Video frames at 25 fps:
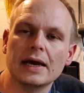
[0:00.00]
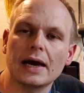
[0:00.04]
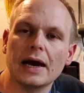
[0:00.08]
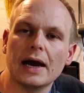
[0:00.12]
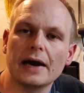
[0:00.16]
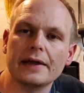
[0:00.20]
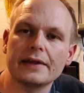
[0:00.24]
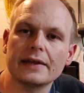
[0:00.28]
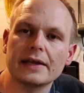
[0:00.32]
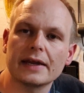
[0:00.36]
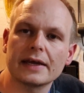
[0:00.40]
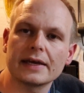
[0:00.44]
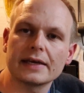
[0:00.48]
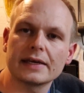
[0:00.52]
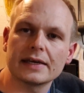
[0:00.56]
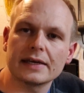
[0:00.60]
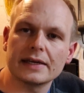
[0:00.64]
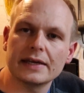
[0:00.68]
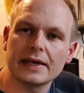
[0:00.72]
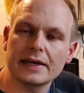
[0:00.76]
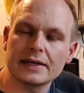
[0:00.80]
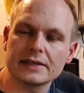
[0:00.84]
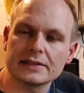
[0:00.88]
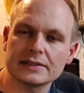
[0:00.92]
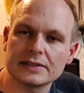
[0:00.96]
and then I
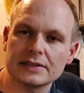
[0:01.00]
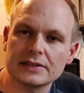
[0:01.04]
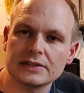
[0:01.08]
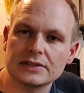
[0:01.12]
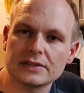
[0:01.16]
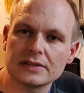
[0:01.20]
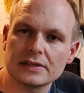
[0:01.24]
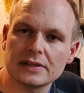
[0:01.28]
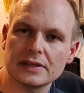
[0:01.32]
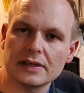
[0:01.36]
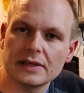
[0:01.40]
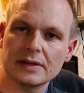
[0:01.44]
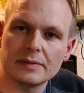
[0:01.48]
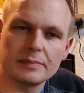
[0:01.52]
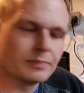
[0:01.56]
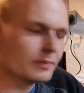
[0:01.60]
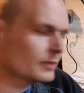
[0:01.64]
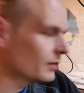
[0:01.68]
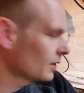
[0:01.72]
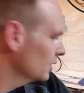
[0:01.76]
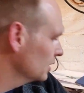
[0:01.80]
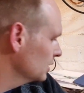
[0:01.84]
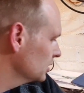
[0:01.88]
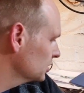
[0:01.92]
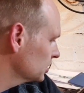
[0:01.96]
connected
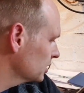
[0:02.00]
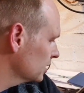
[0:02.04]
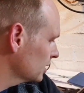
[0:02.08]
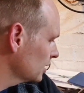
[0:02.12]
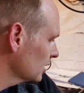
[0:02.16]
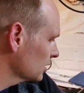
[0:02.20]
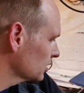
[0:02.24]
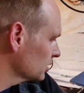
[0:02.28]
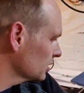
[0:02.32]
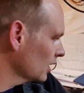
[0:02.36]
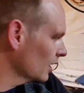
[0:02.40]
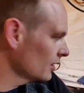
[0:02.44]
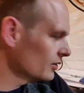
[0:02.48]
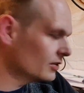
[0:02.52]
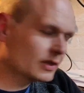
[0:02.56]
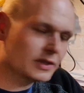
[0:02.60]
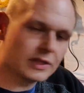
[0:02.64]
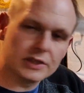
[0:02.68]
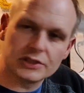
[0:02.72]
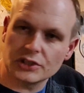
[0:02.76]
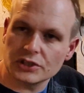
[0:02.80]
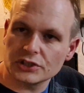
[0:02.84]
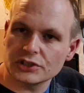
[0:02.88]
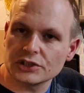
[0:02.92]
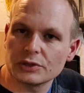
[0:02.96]
the standard
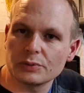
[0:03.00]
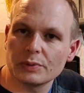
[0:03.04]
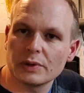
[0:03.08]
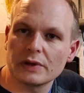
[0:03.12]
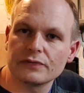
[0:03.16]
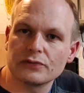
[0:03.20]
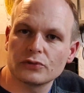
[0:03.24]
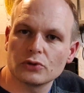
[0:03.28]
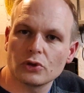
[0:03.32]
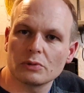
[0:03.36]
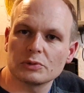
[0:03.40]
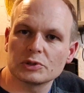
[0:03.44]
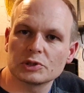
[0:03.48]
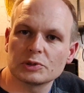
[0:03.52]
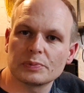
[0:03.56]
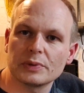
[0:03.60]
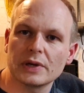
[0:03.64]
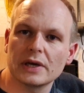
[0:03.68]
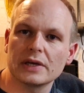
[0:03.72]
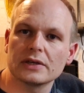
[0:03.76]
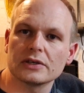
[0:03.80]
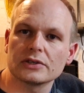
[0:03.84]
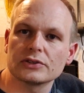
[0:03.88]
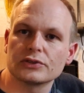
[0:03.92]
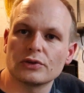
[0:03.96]
Adjustawave top
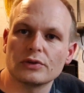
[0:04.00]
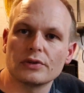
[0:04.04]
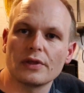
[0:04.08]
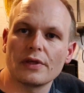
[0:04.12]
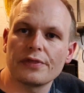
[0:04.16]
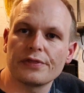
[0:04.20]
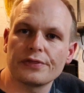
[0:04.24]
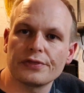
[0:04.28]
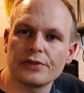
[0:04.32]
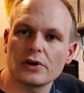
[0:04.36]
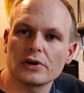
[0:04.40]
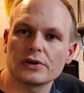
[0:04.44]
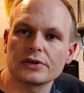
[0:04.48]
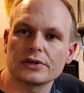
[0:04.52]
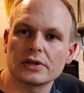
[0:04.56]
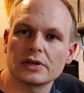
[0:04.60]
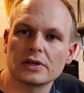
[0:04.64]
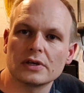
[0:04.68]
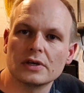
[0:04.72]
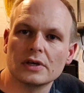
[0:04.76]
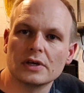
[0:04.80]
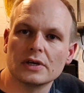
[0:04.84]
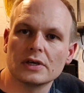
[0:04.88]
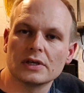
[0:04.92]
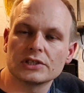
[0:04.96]
spreader to the third
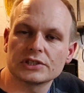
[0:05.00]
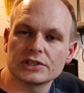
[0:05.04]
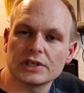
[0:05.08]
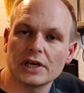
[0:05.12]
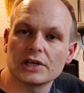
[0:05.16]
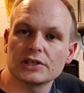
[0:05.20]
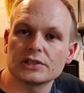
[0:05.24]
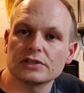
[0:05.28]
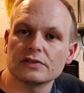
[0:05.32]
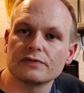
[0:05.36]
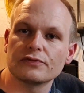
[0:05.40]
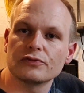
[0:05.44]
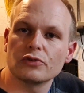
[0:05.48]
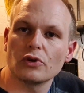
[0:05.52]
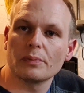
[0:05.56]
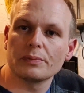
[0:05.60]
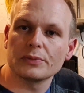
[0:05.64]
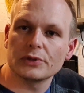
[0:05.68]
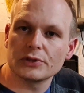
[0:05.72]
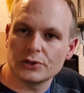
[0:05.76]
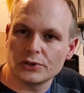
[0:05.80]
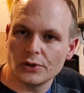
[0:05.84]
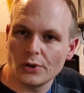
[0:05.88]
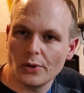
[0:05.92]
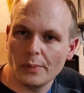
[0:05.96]
section from the
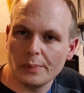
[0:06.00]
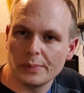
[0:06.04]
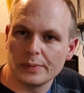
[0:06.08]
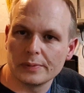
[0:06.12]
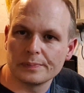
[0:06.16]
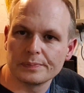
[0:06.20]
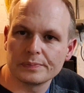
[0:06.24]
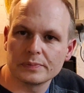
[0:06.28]
top.